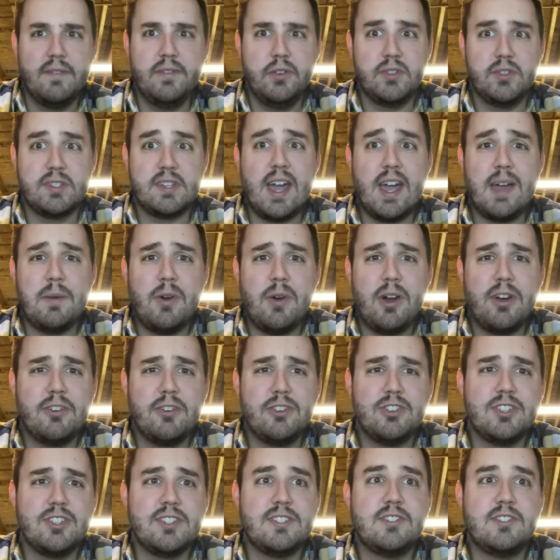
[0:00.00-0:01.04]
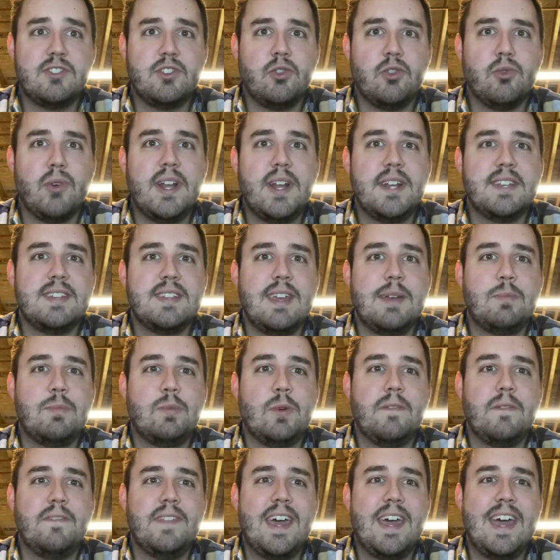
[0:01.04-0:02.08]
of Luke Skywalker is just such a great
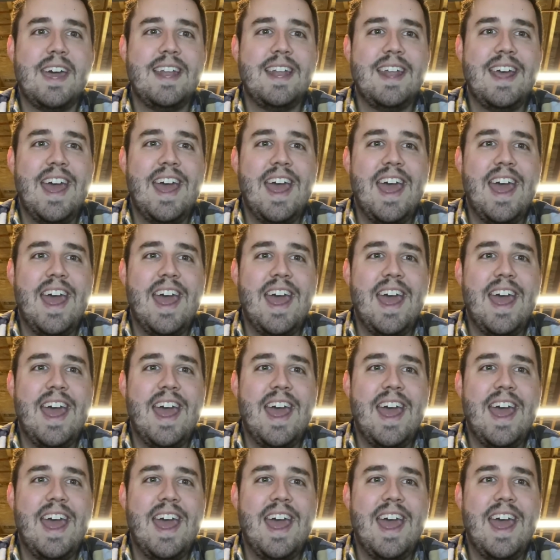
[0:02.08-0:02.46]
example of that.